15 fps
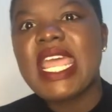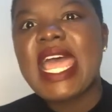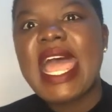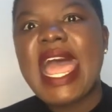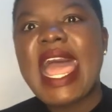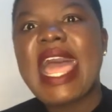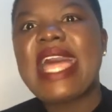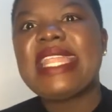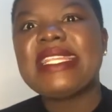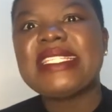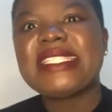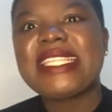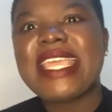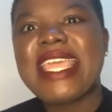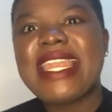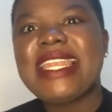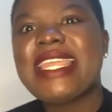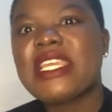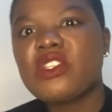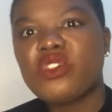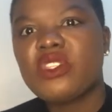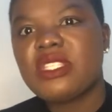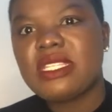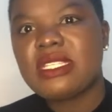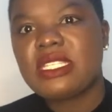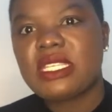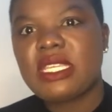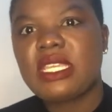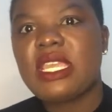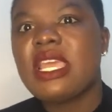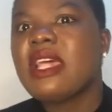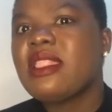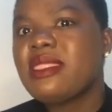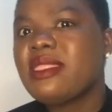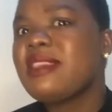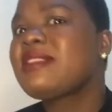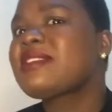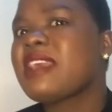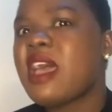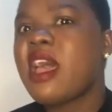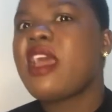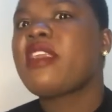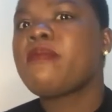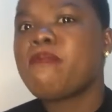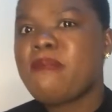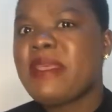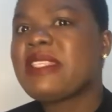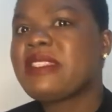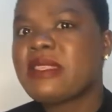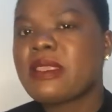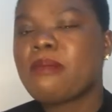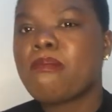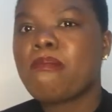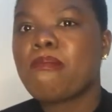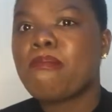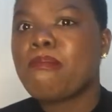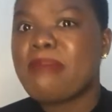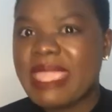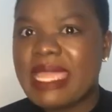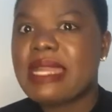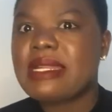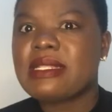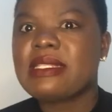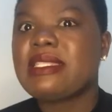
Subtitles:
and electricity. These are basic bills.